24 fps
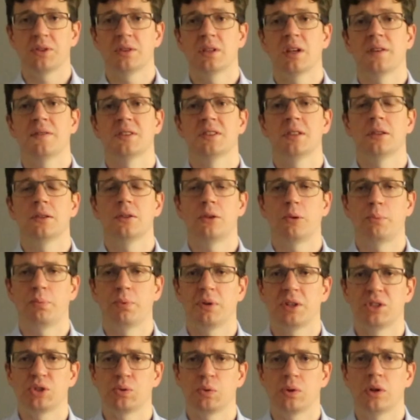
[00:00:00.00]
to have a central
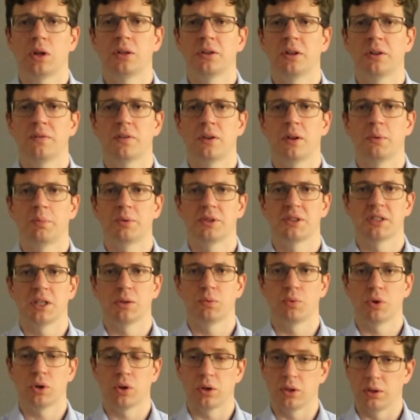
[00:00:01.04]
place where all the developers
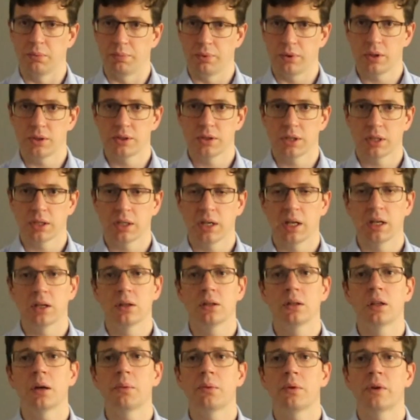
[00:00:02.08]
that work on the project can
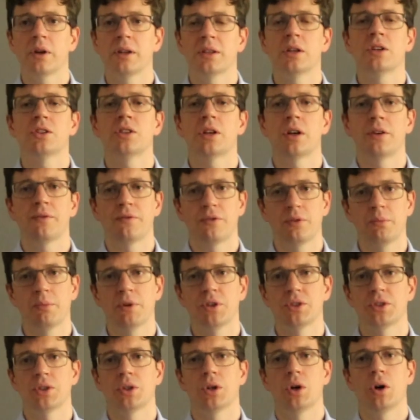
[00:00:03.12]
collaborate and share
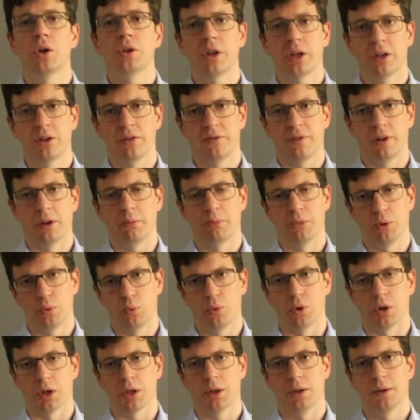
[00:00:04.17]
information on their development
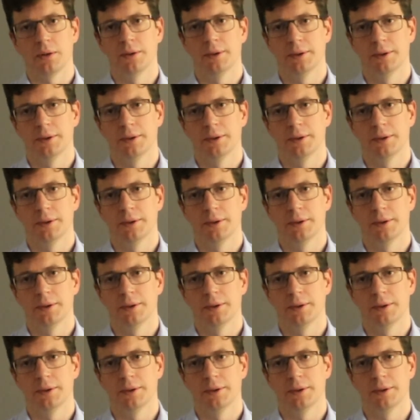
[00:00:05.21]
work.